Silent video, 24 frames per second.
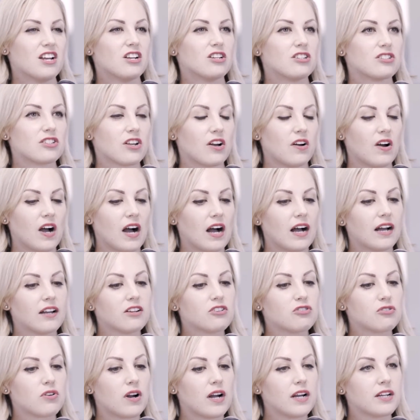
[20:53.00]
So I
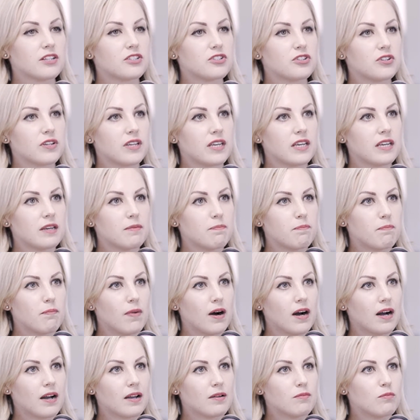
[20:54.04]
try to keep
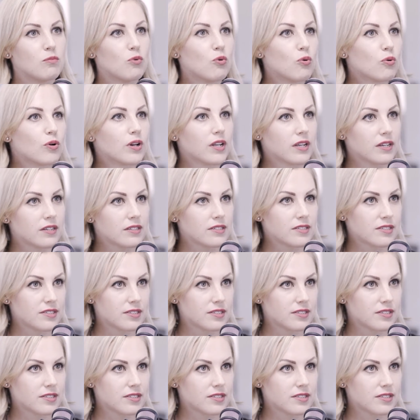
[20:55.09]
my mornings